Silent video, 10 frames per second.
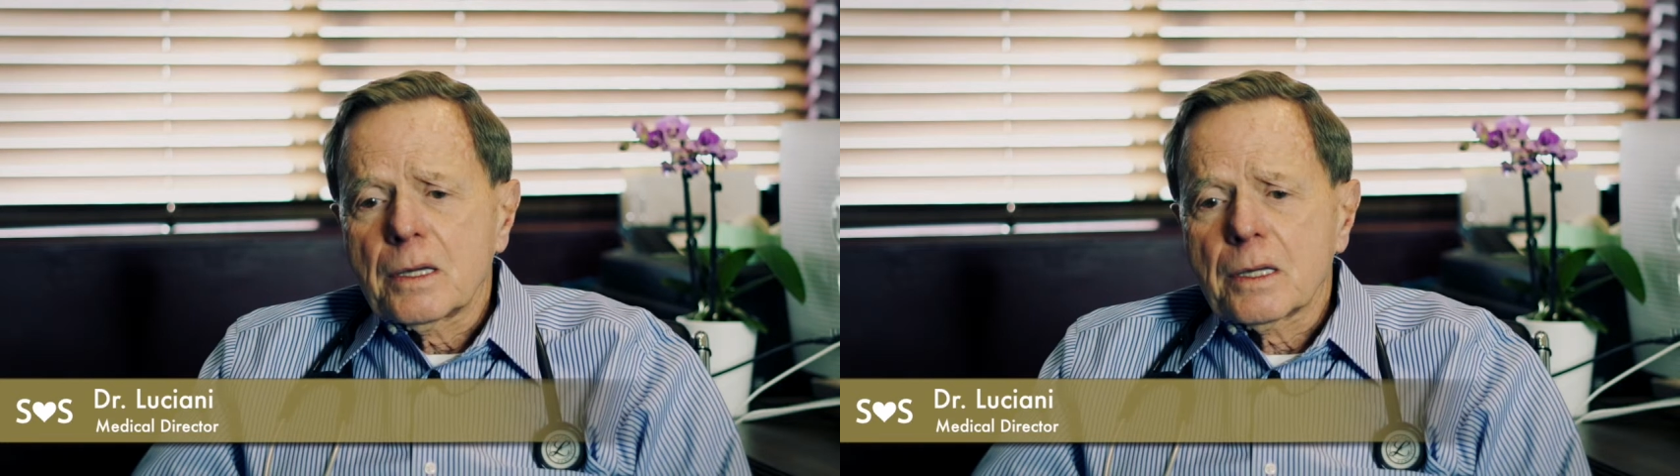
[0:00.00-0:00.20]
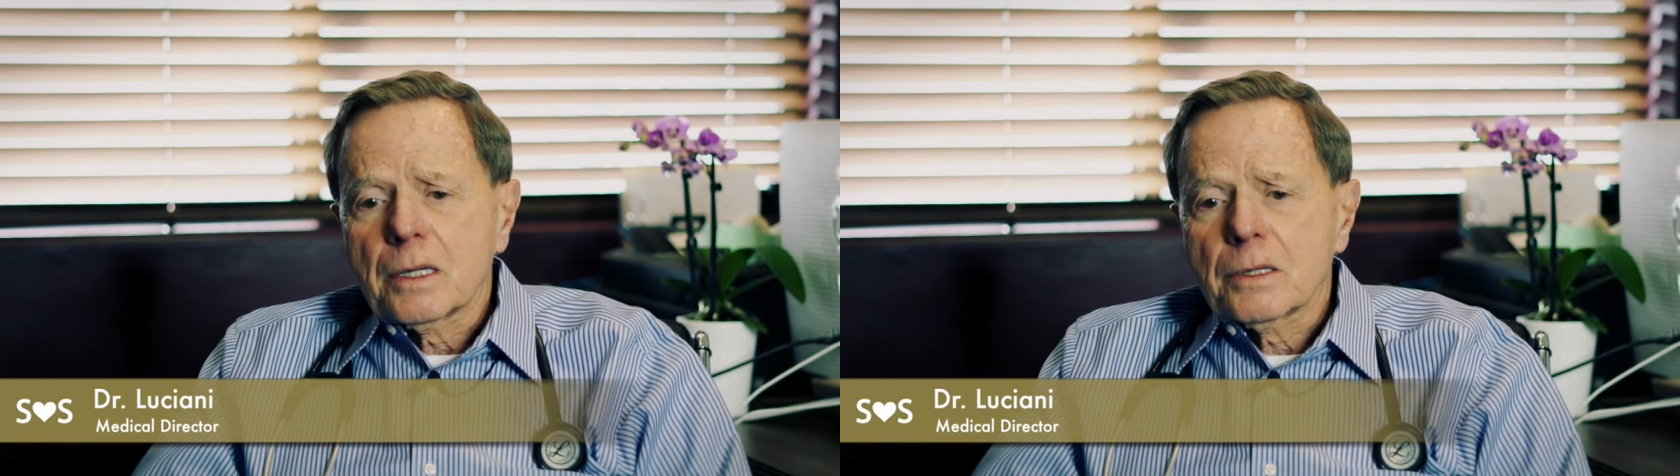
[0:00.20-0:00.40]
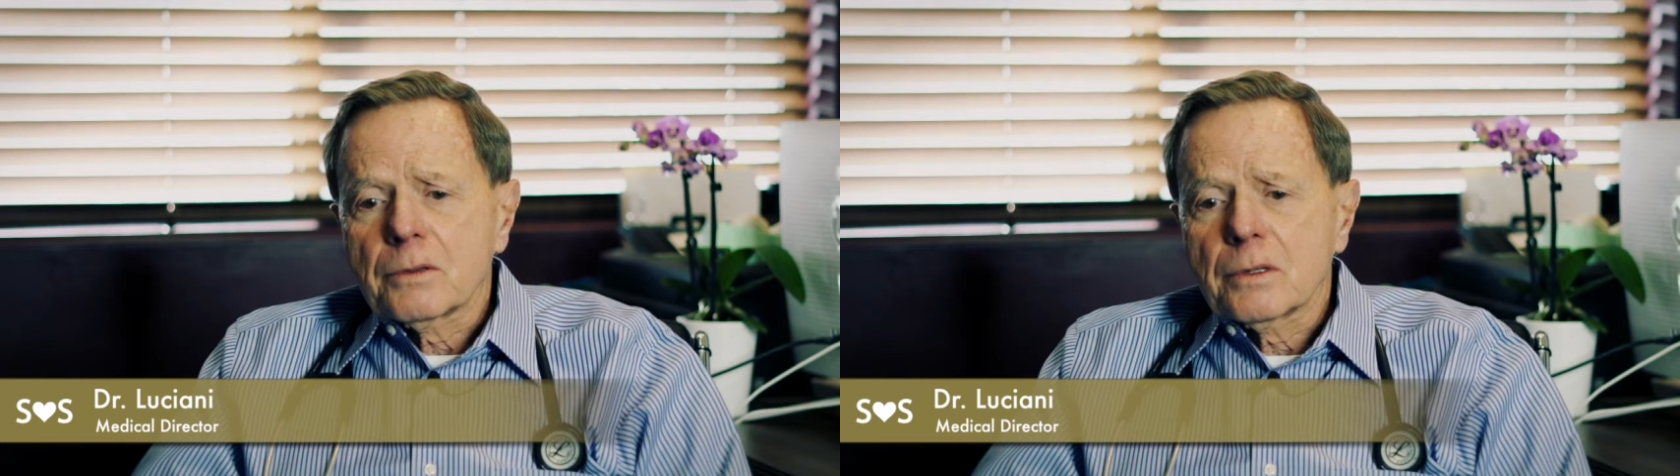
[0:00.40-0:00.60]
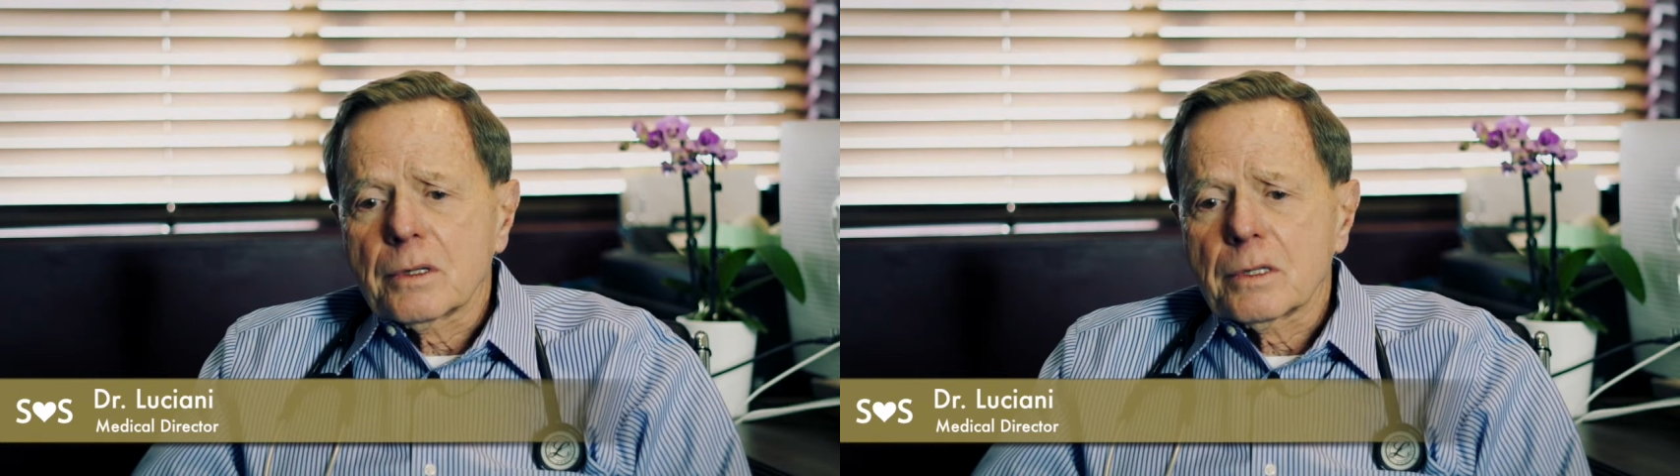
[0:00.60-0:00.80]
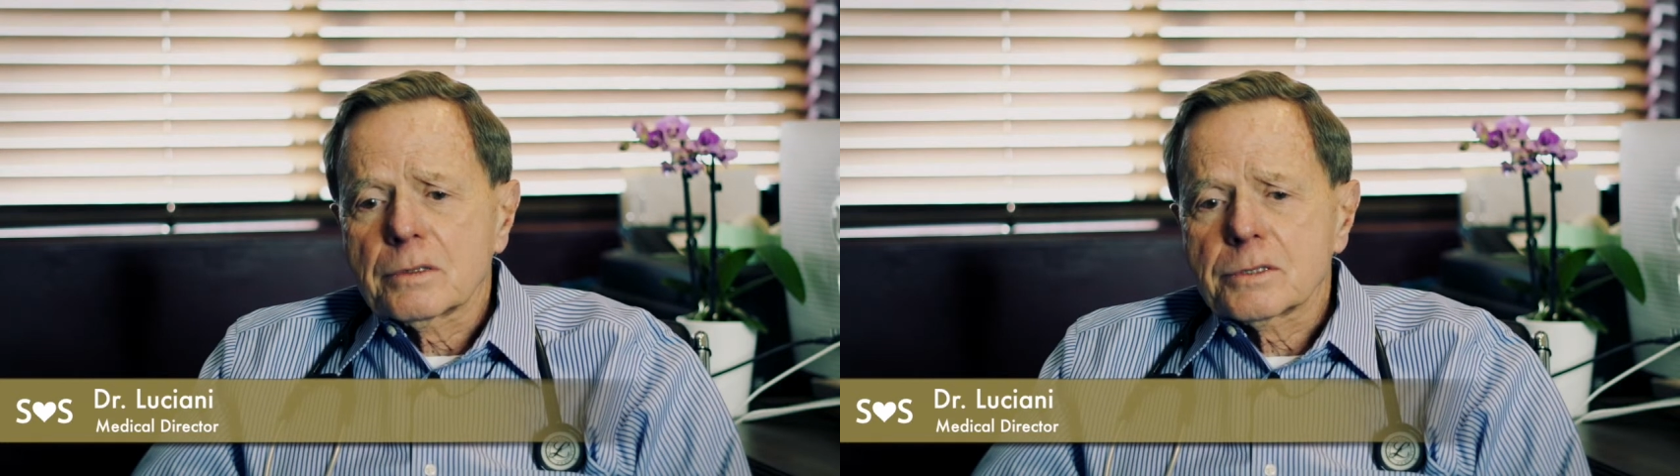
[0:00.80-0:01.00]
And
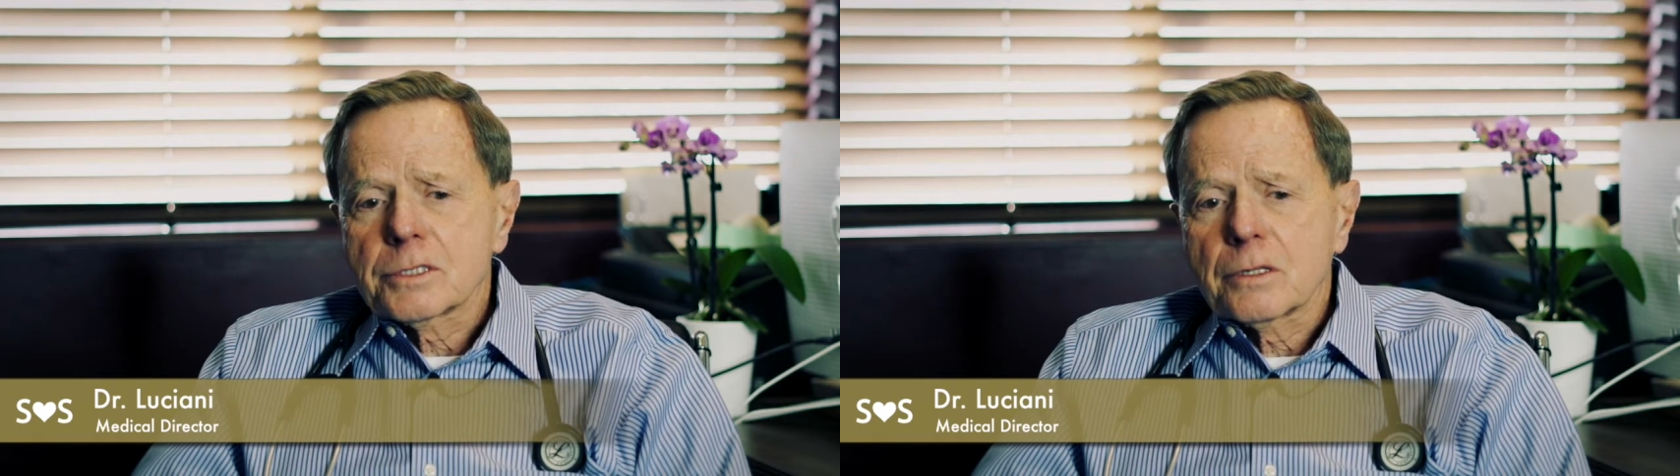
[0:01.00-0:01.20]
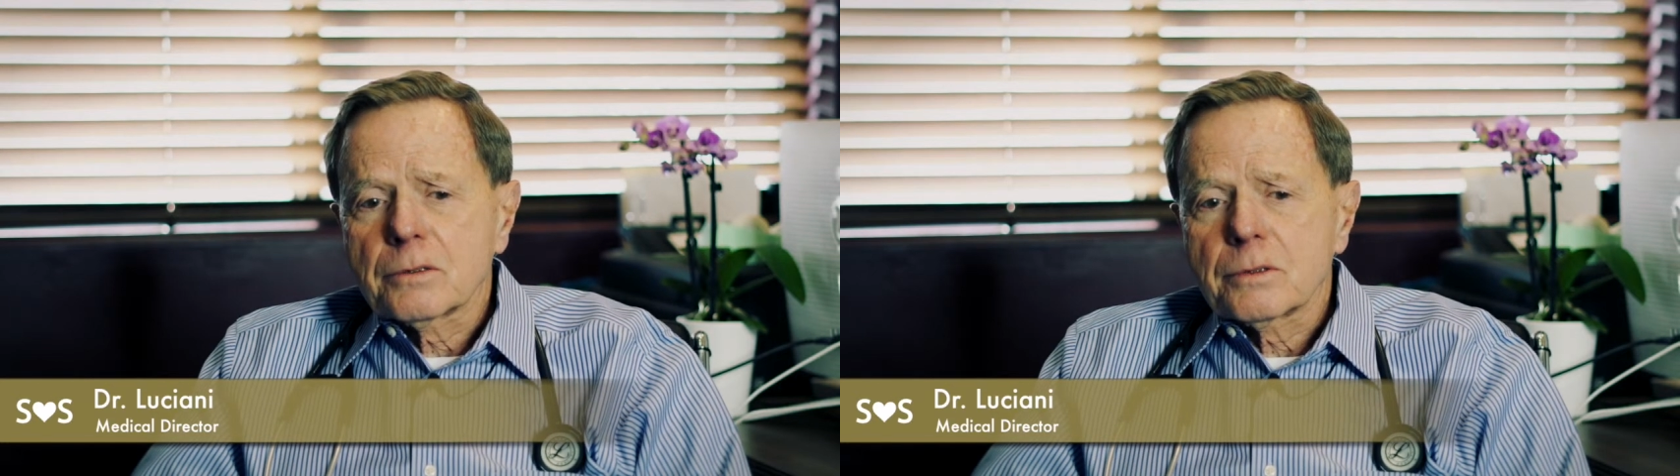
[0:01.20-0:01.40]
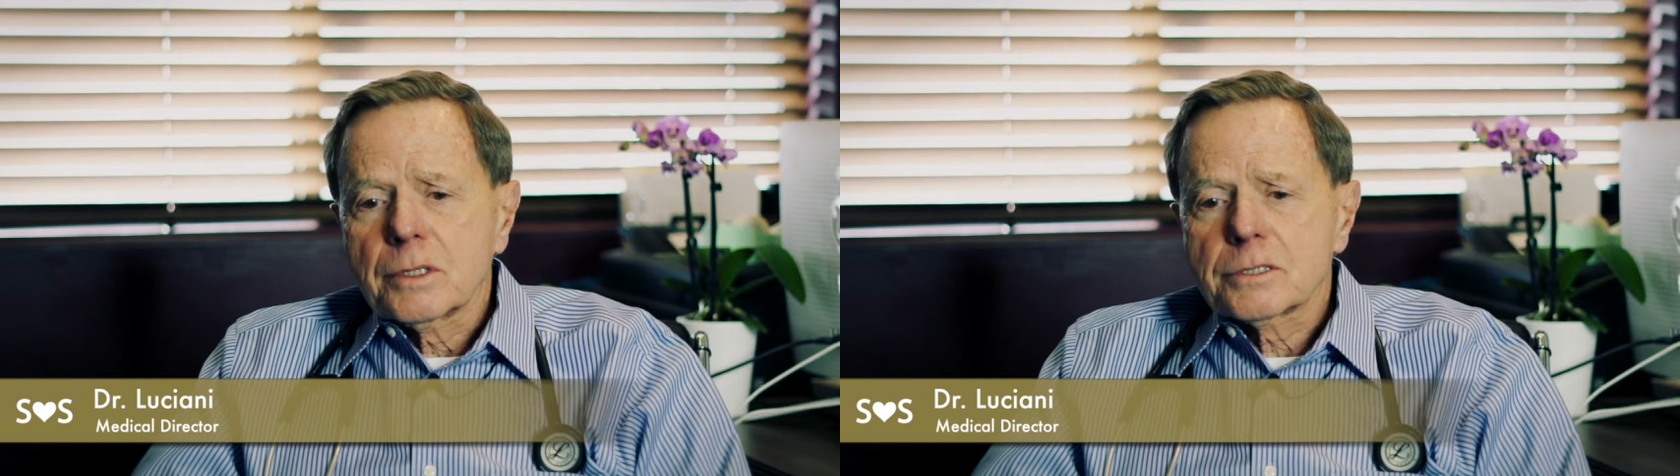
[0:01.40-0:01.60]
so